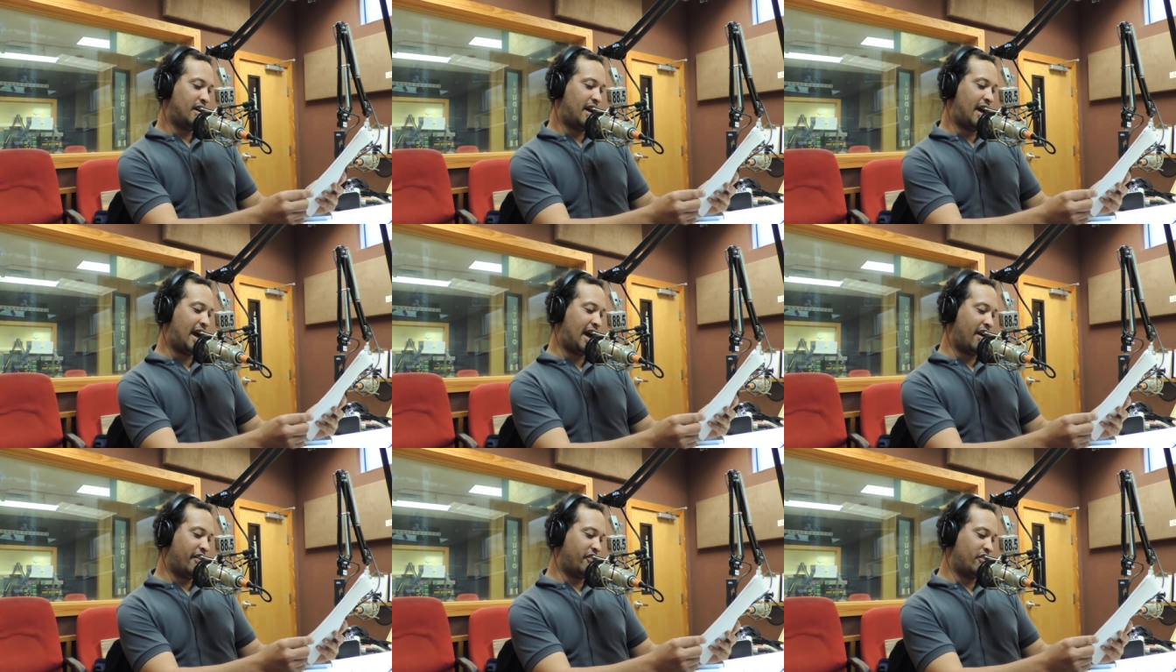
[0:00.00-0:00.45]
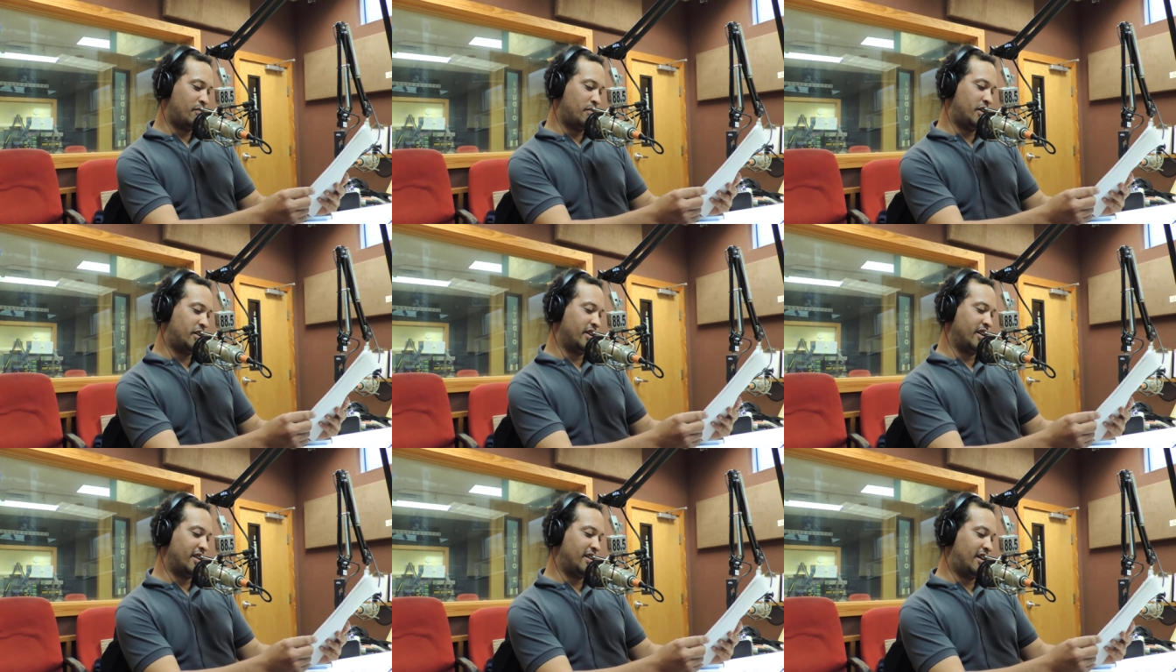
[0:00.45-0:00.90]
half a
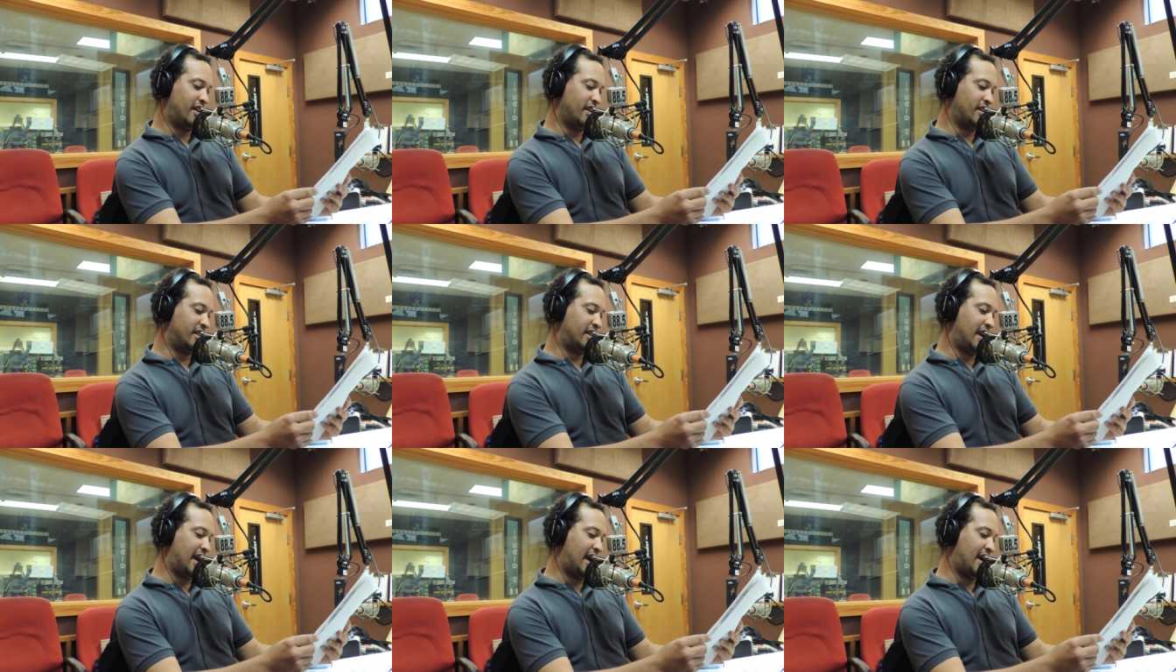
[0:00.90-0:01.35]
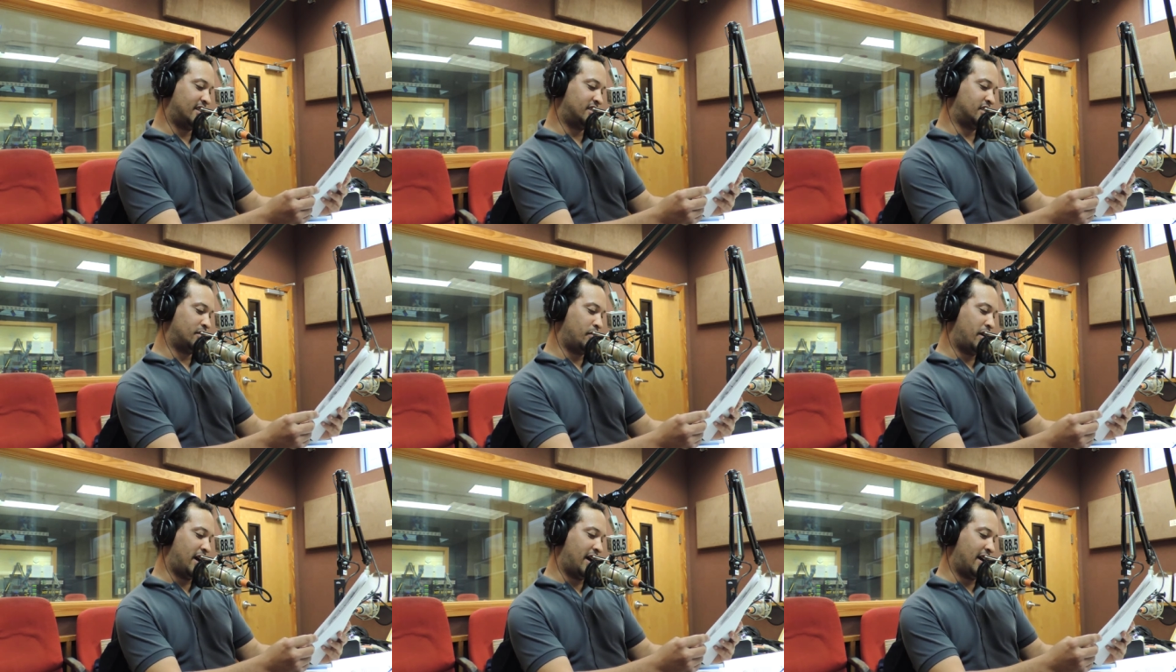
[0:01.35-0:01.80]
million on
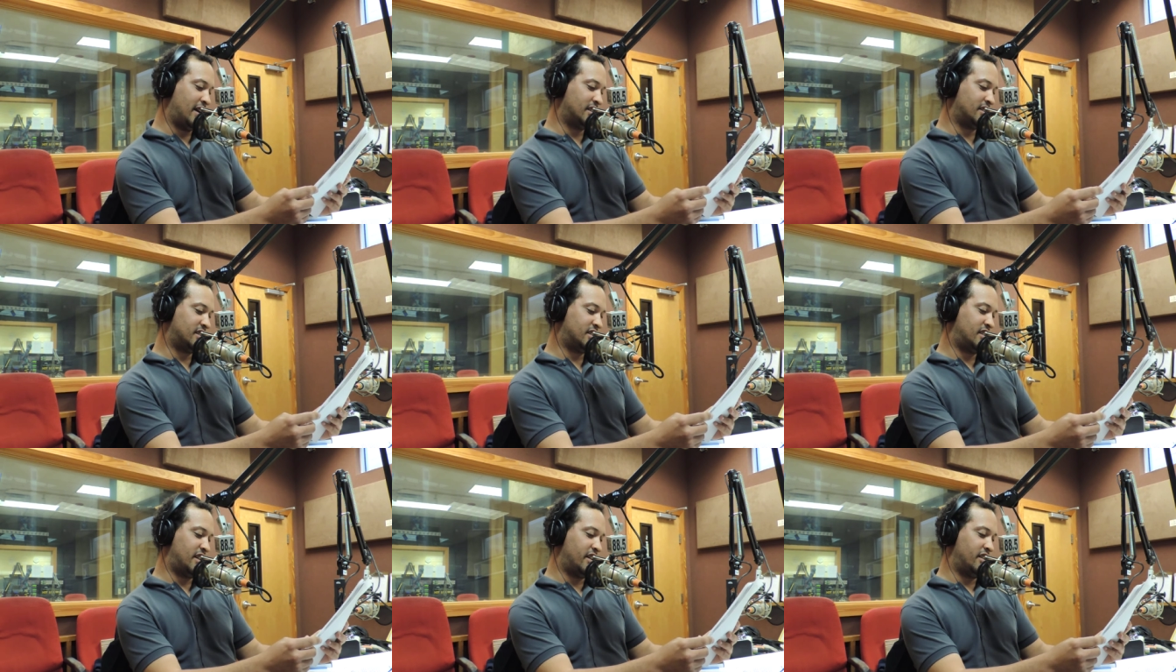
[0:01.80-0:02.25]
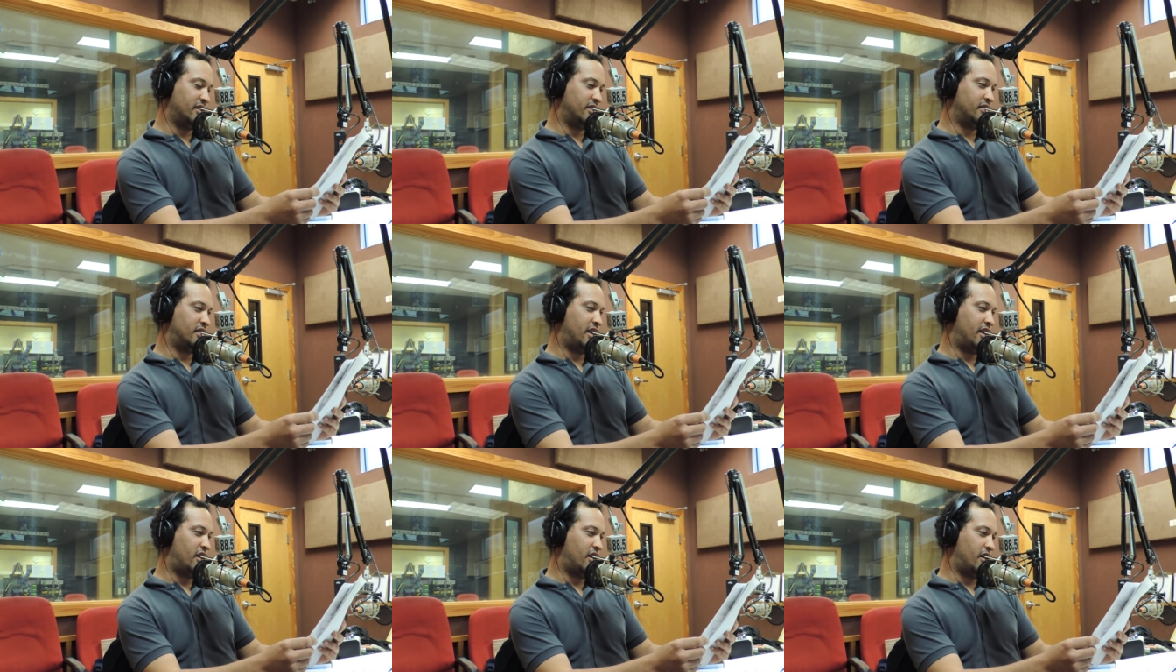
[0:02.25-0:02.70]
gas masks
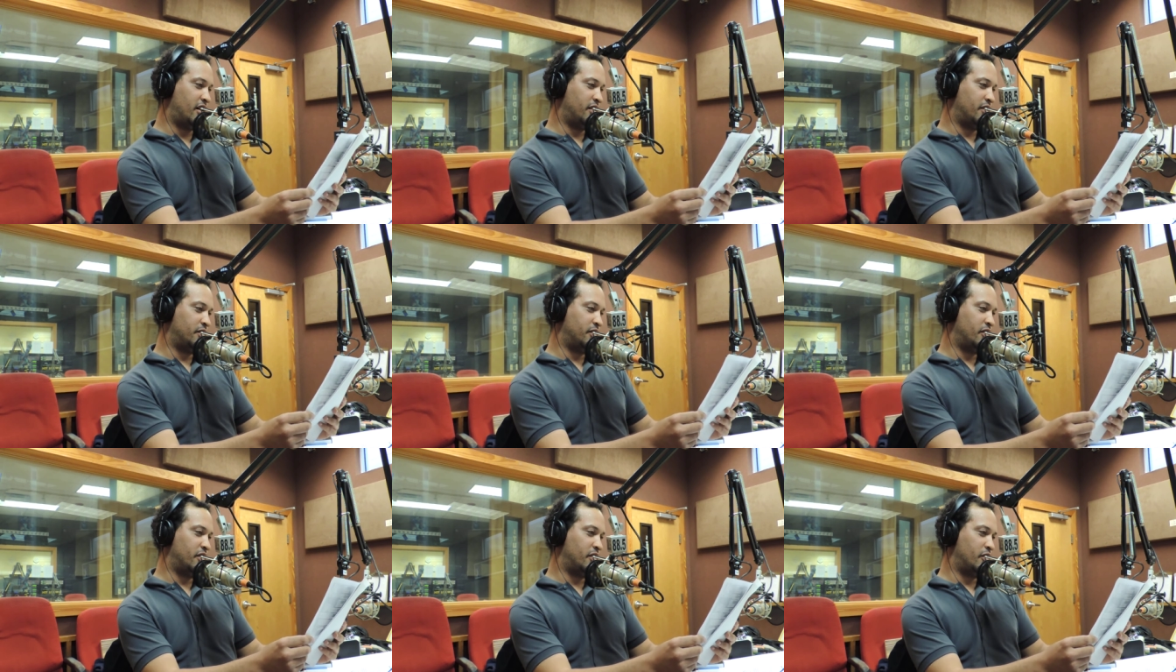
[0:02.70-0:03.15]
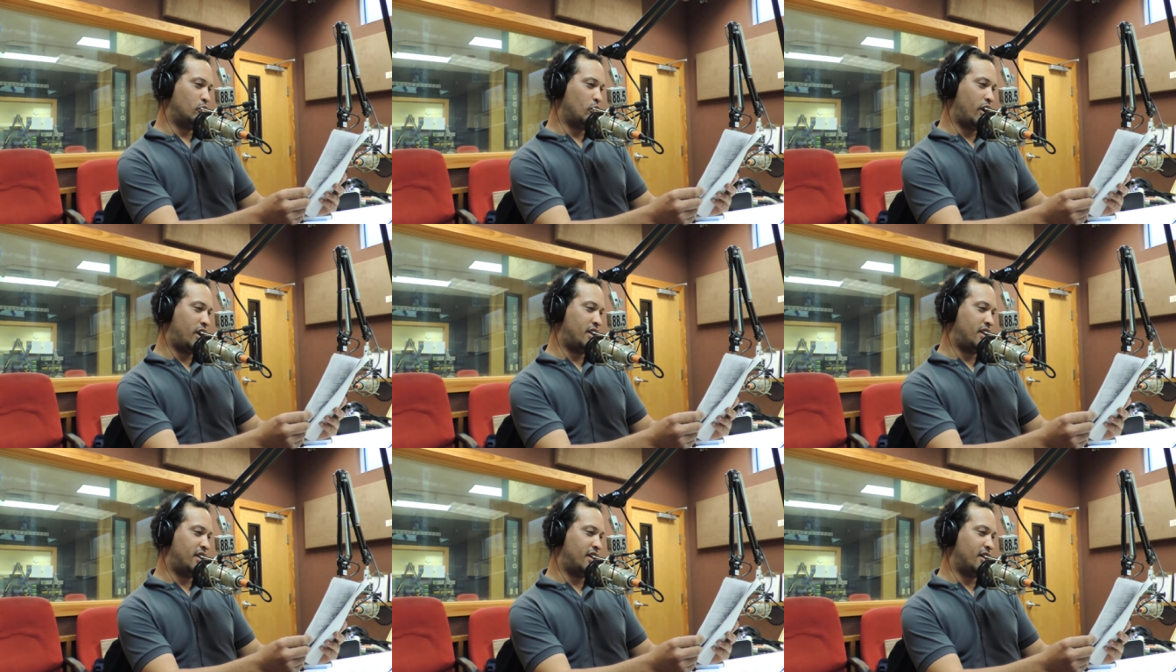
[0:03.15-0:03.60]
and uh,
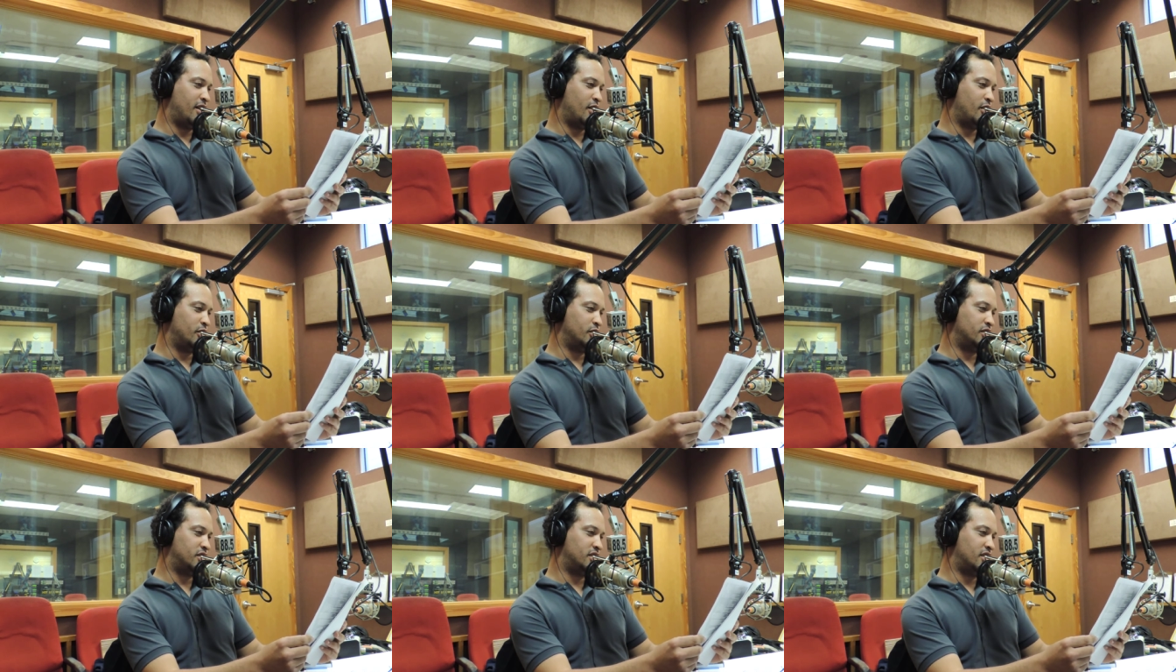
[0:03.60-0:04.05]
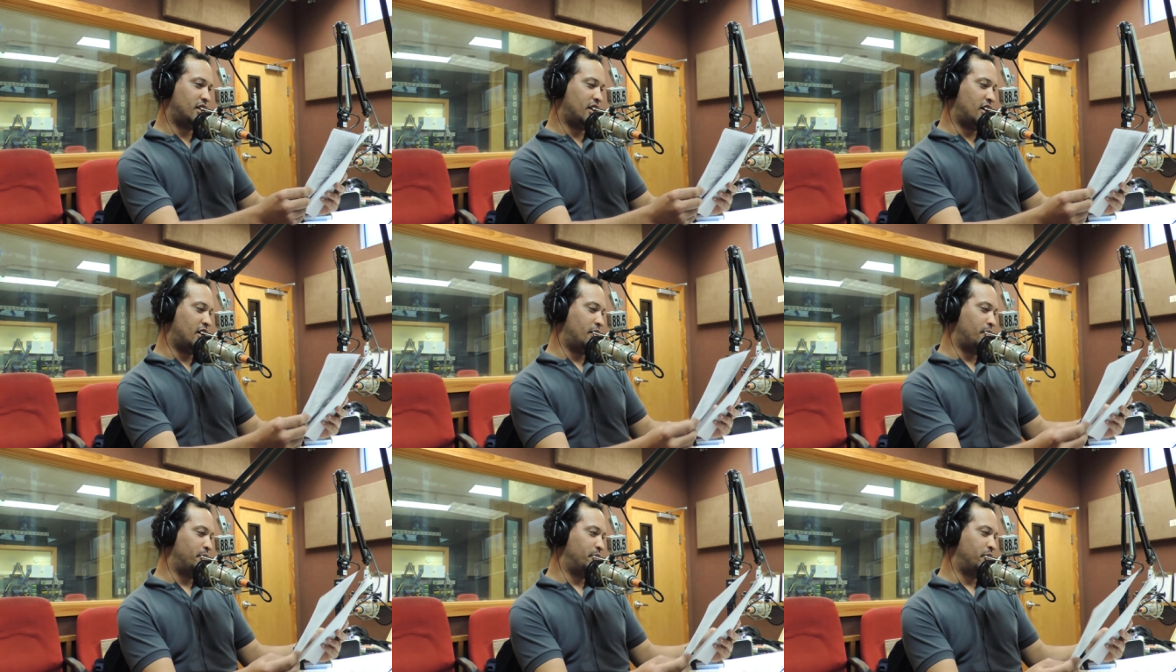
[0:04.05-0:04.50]
radios.
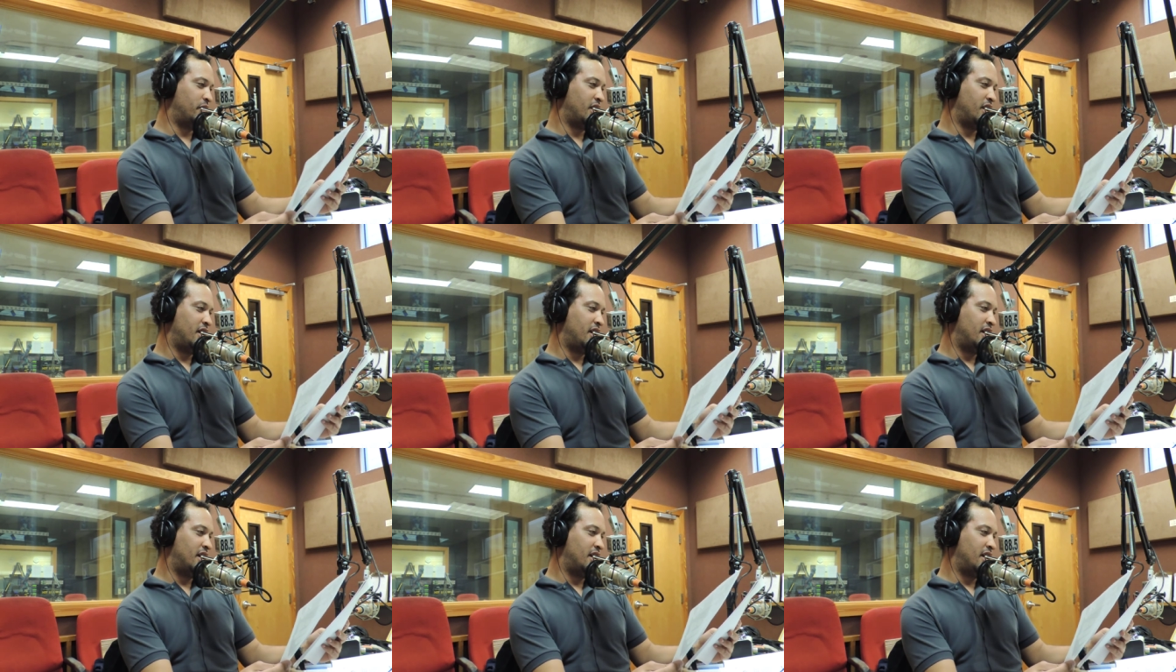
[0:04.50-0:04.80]
Um,